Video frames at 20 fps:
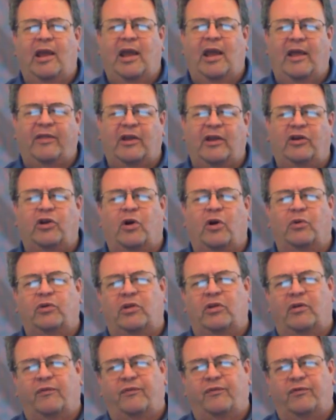and then go to
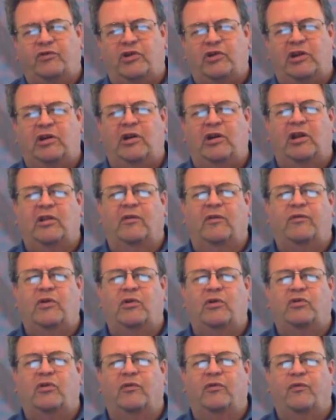the sheet in the
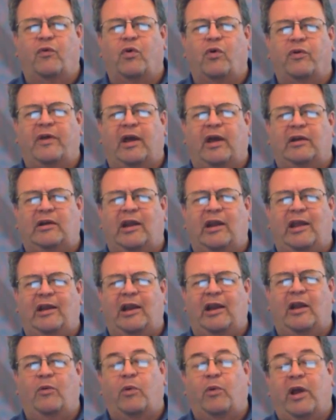future for that date
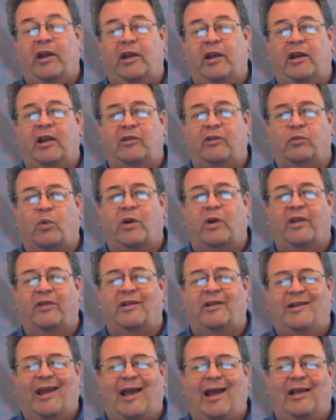and write in as one of the
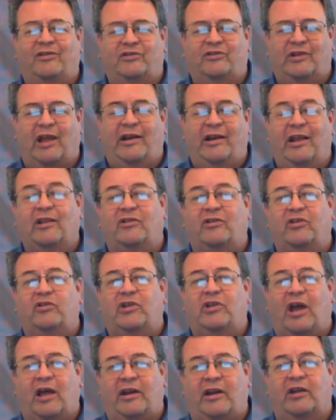tasks on its
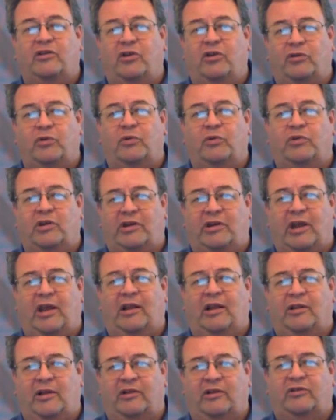Tata to do today
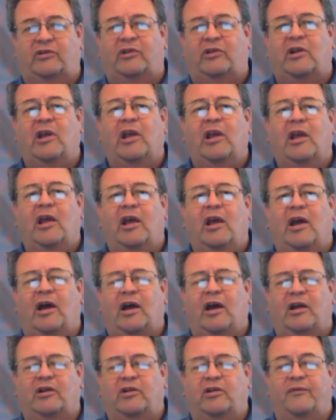list
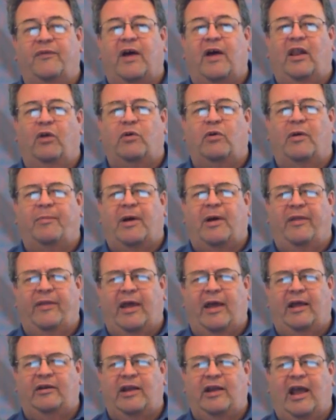to follow up on
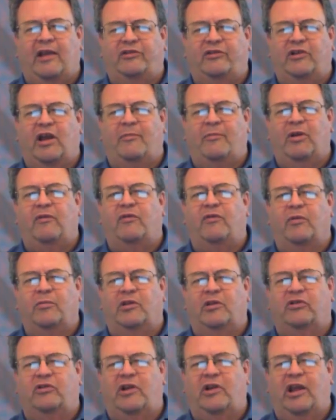that task coming from
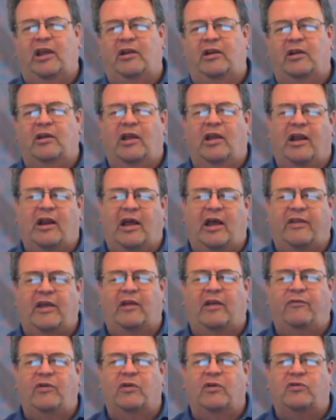this date. And on
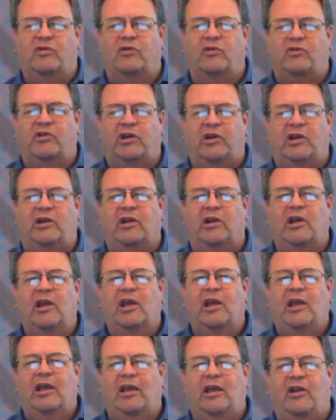that future sheet,
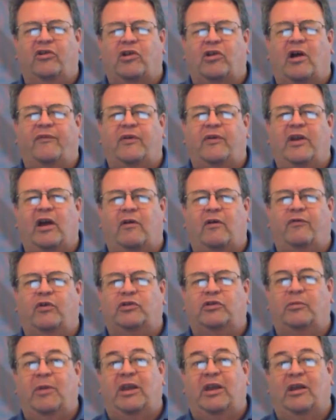it is often helpful
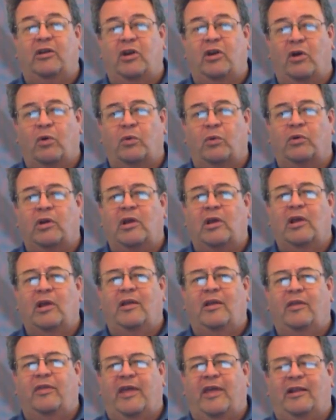to make a note
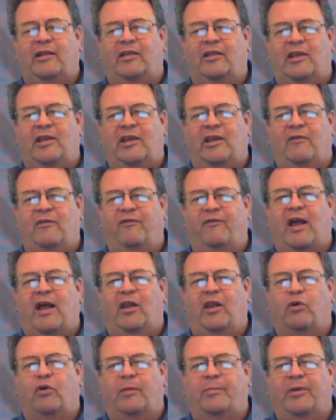that the
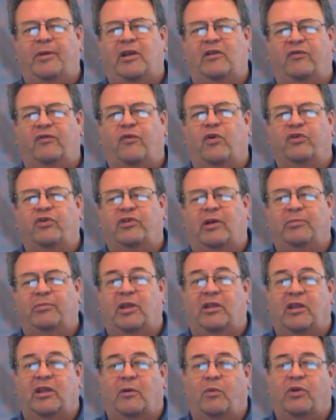follow-up is for
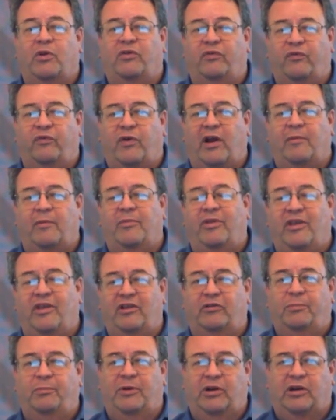something that was from
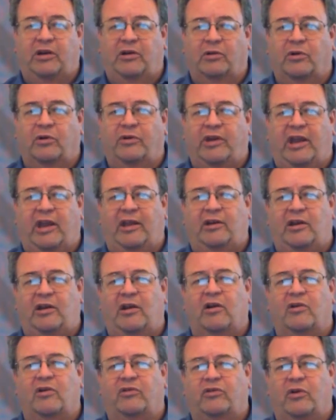this particular date
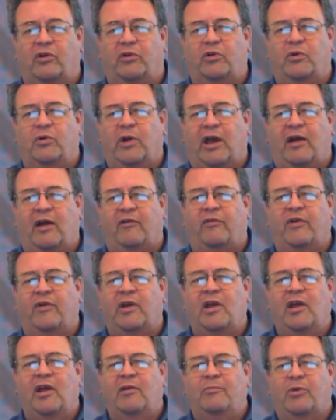here. So you have
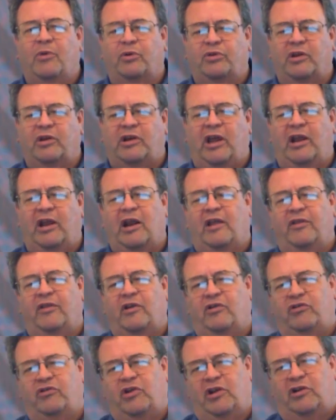both the date on this
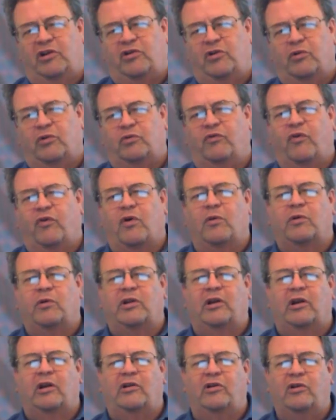sheet you
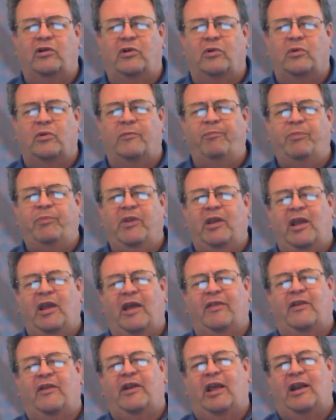forwarded it to
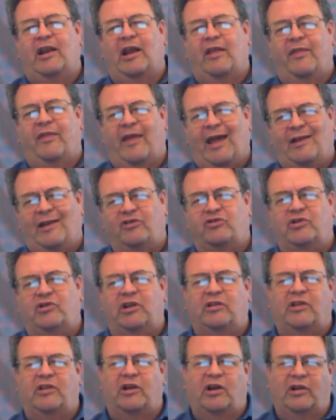and the date on that
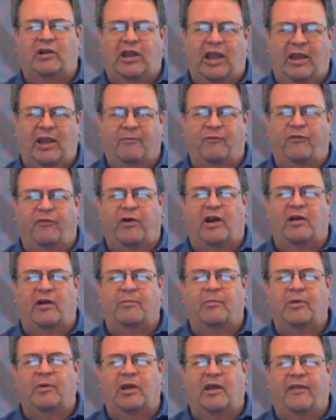sheet that it came
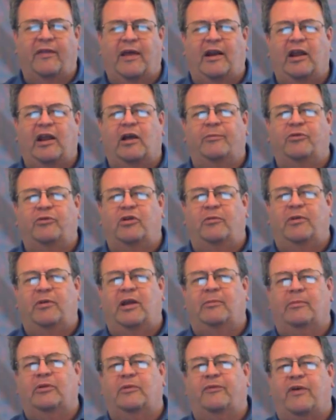from, and that helps you to be
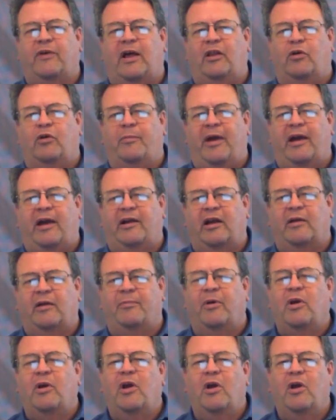able to follow back up